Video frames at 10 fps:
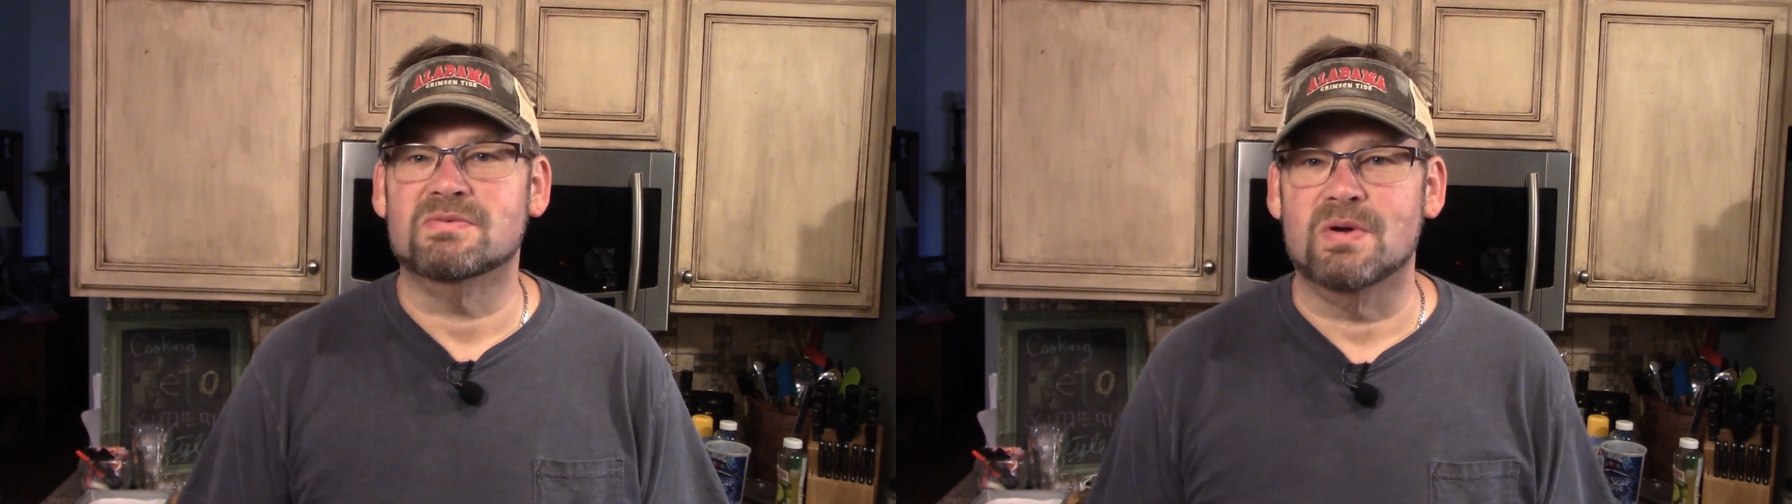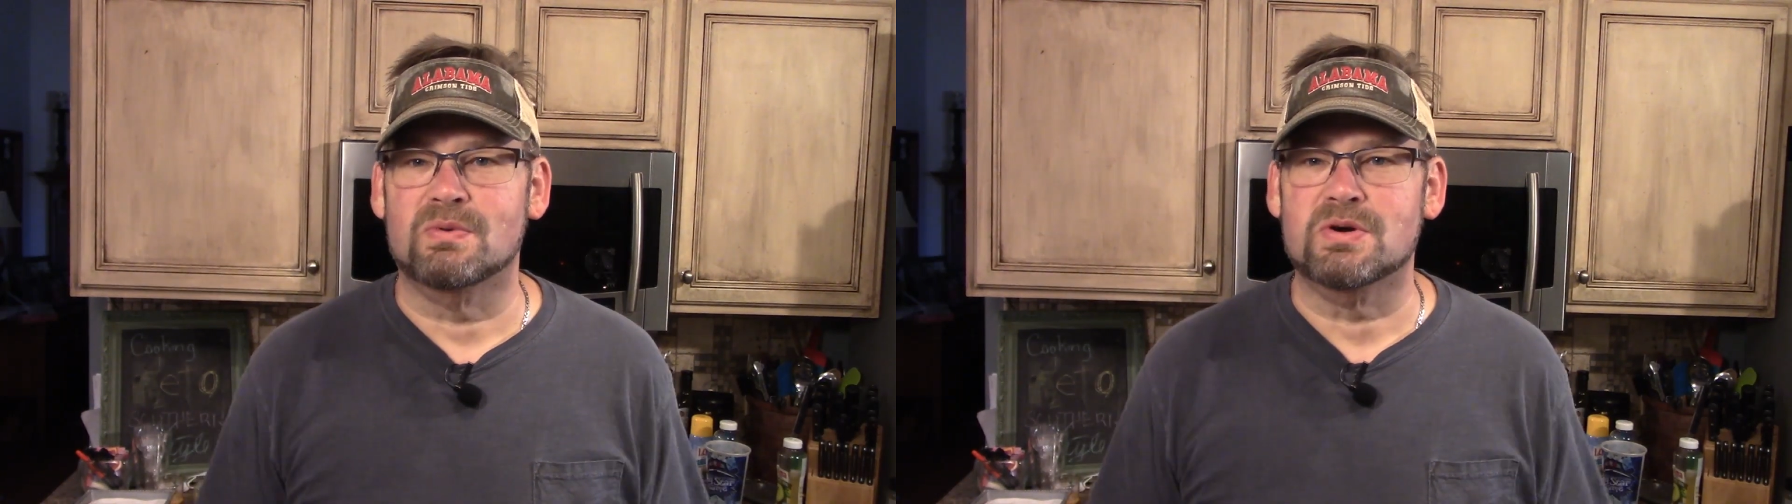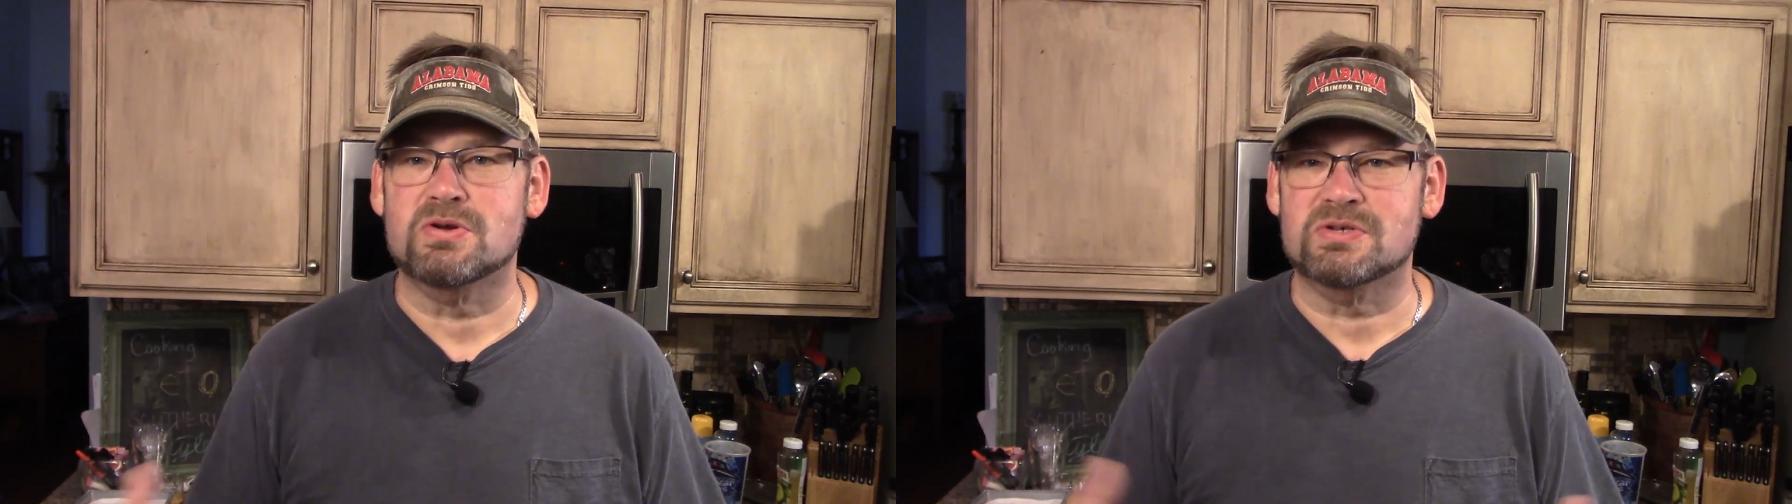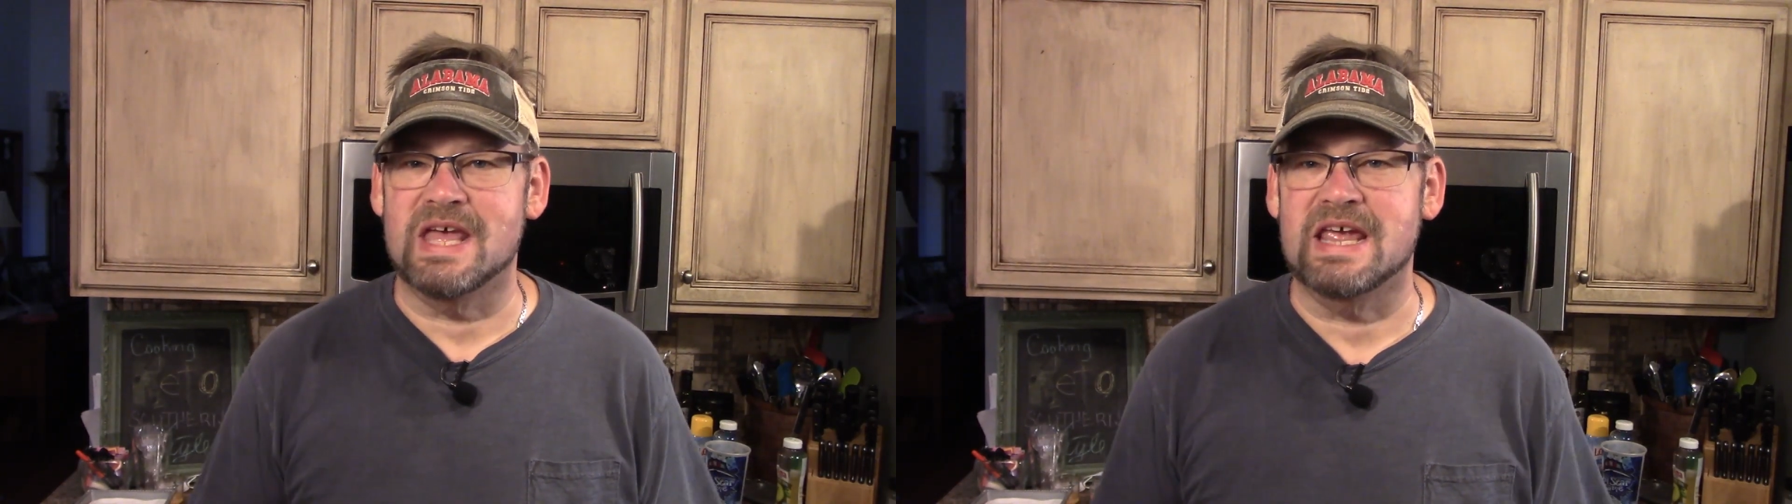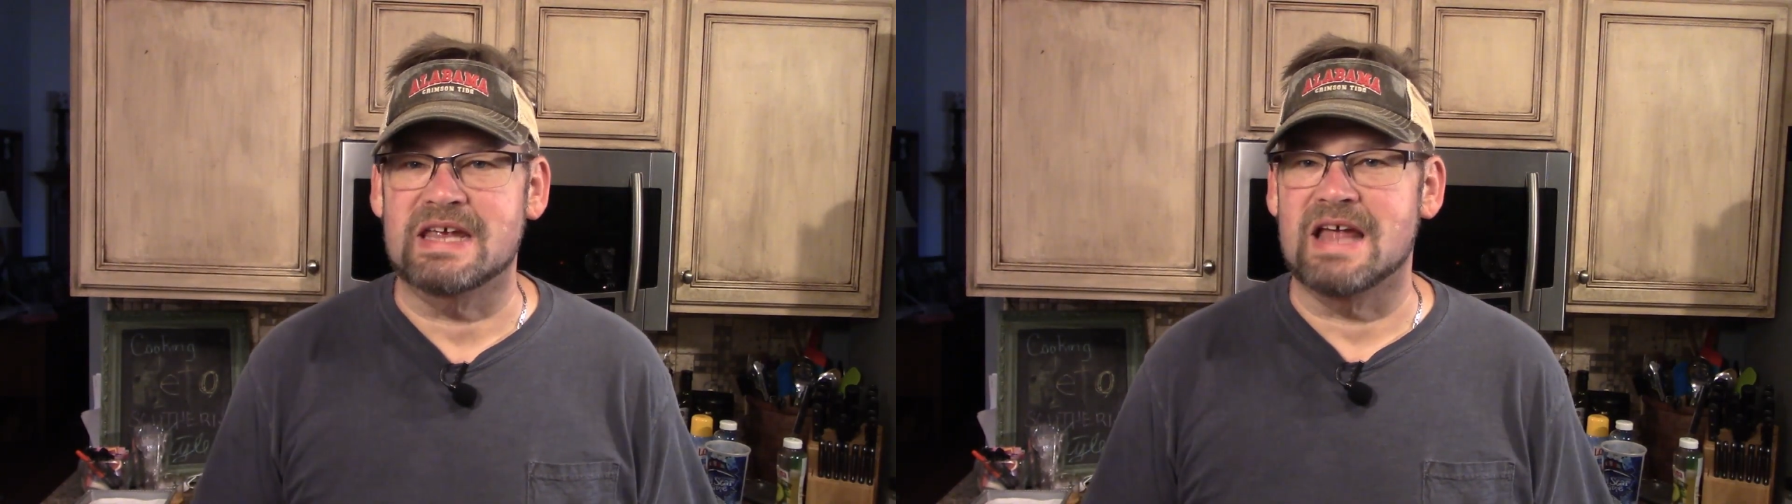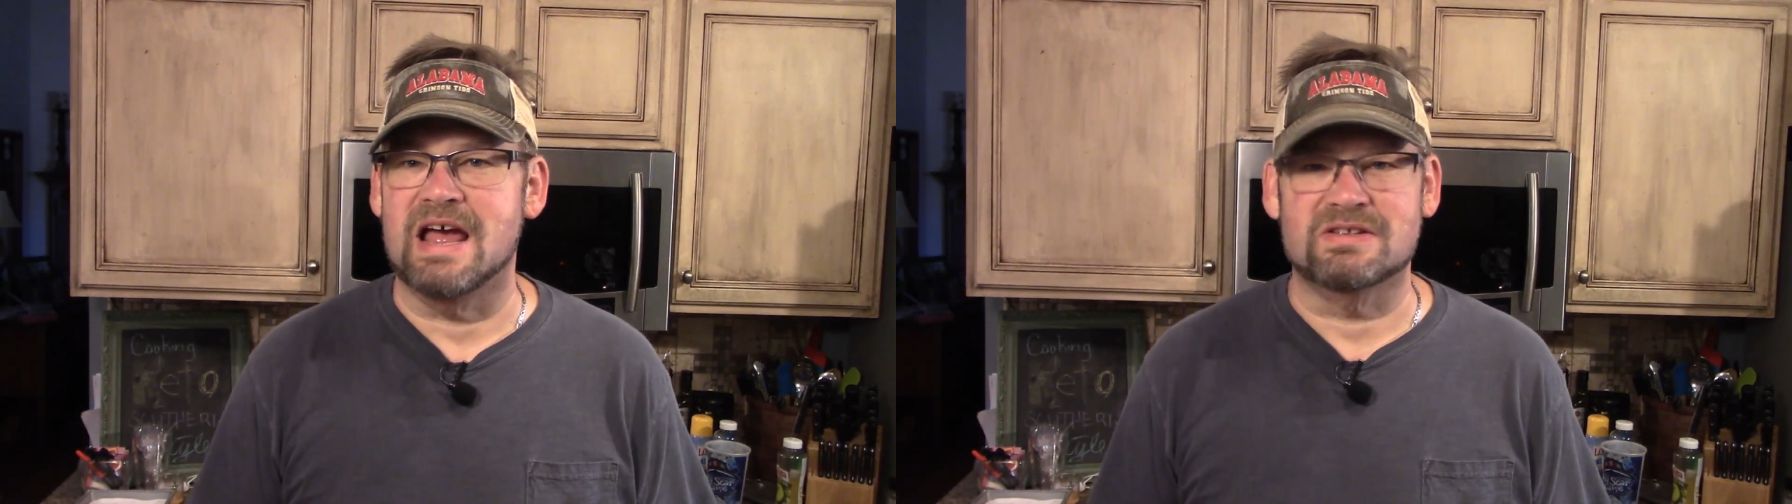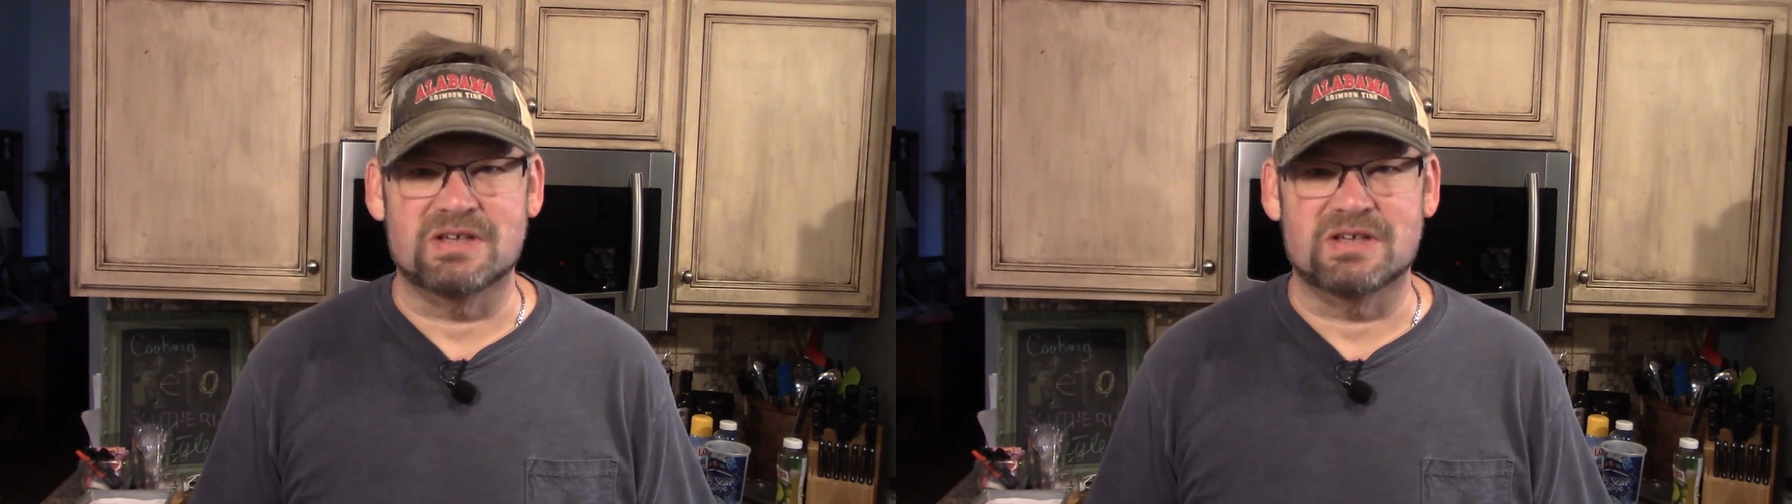we reduced the heat down,